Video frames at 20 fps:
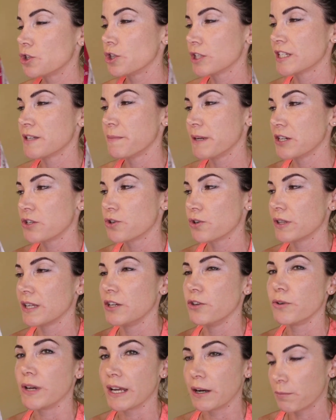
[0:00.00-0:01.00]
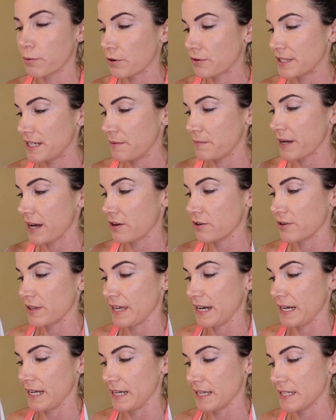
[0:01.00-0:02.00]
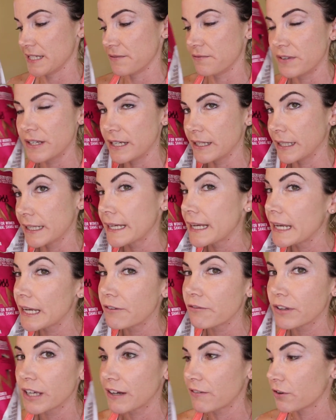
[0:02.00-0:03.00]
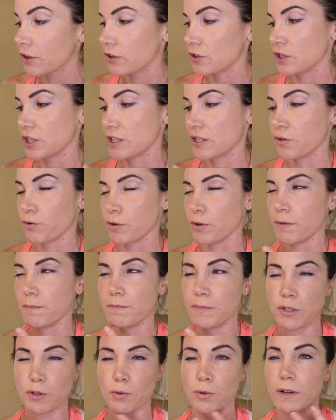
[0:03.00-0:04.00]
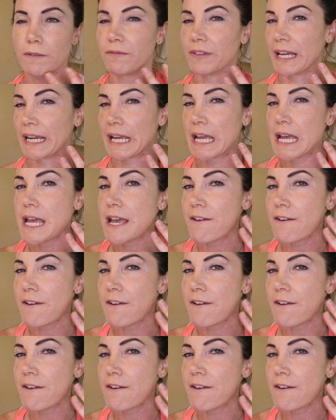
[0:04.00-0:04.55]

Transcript: just make sure that you get a protein powder that is vanilla cake flavor or just sort of like